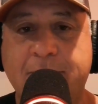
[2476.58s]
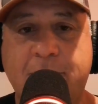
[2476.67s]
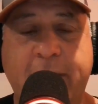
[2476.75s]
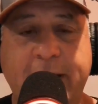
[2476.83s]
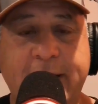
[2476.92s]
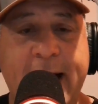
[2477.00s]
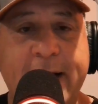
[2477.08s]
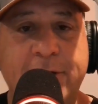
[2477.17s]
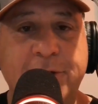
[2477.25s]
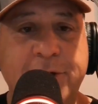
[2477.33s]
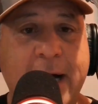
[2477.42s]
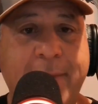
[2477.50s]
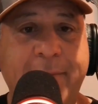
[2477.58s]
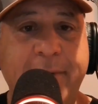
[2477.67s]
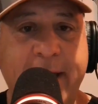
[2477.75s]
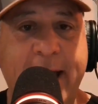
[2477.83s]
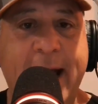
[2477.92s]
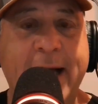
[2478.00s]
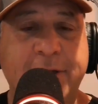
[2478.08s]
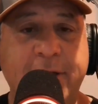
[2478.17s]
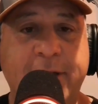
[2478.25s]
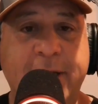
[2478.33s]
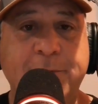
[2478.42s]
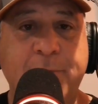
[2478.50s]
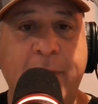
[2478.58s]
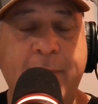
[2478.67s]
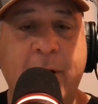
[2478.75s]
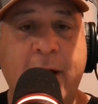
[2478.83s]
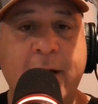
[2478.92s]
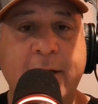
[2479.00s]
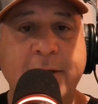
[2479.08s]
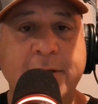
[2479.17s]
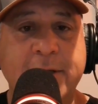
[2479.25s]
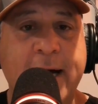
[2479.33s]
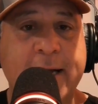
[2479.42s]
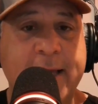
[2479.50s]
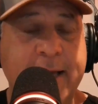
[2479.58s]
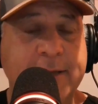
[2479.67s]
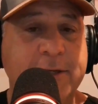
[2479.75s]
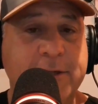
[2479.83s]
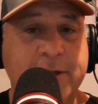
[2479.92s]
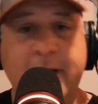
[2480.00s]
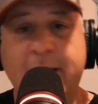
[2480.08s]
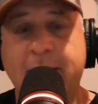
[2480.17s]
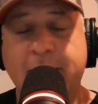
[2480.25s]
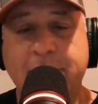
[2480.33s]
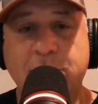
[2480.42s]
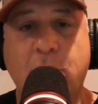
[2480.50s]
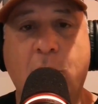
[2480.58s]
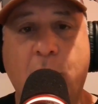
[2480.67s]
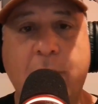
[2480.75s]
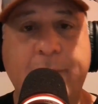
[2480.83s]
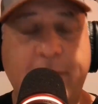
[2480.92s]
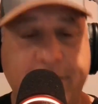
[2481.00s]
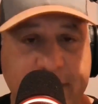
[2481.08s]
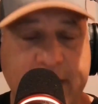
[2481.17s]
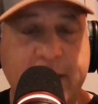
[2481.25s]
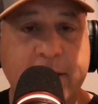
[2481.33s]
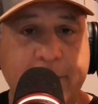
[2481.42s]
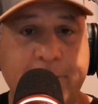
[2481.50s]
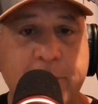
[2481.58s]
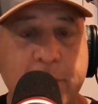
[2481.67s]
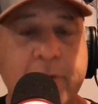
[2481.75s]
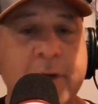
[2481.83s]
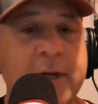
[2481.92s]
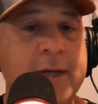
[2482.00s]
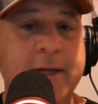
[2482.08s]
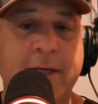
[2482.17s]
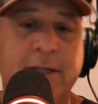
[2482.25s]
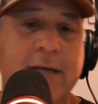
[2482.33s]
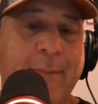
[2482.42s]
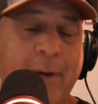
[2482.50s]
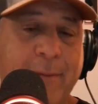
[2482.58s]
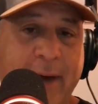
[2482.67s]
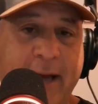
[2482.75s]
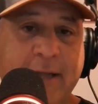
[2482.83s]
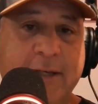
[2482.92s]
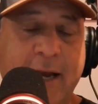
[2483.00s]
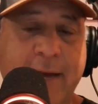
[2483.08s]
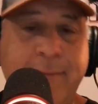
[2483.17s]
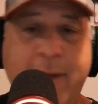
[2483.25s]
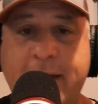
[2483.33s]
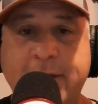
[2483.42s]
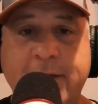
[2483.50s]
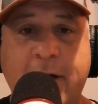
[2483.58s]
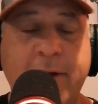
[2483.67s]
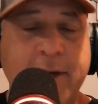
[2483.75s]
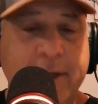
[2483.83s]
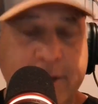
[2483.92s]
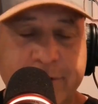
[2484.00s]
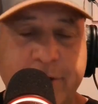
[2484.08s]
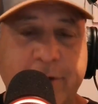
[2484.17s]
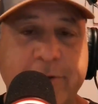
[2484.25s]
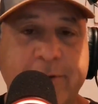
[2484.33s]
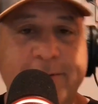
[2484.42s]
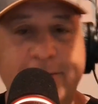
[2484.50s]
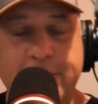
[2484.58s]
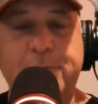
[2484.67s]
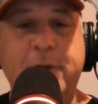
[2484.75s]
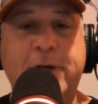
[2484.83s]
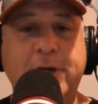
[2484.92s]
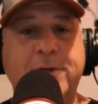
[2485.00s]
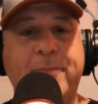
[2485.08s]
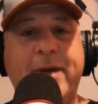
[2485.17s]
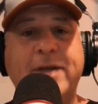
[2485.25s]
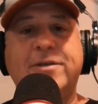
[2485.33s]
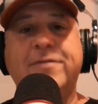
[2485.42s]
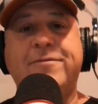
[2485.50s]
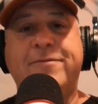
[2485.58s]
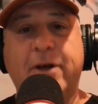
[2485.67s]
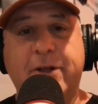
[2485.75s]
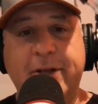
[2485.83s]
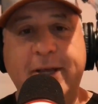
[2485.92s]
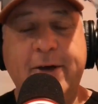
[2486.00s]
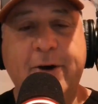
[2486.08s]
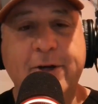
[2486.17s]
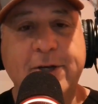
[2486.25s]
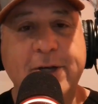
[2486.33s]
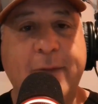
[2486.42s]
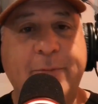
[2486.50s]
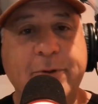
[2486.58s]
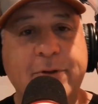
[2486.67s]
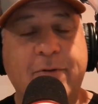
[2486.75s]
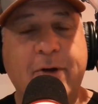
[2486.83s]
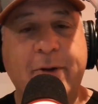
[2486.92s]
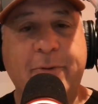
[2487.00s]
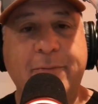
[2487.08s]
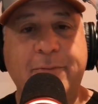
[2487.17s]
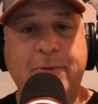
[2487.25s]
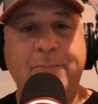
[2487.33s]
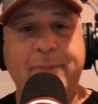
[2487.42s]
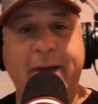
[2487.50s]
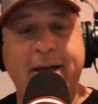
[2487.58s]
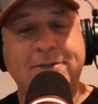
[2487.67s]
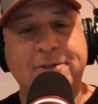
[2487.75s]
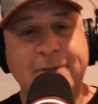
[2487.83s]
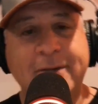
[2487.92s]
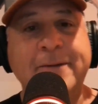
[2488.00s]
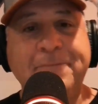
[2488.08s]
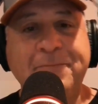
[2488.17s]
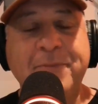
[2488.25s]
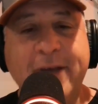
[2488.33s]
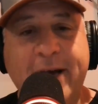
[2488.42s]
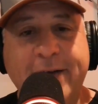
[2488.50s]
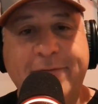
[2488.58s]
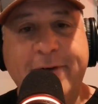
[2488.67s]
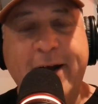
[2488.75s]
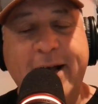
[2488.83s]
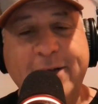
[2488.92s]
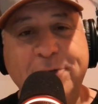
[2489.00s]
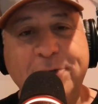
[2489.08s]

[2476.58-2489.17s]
Great tackle shop. He actually keeps my product in stock. He has the stink and the saltwater buffet, the lip glue. He's got my baits that I make. So just because you mentioned Phil and he hooked you up with with baits, I figured I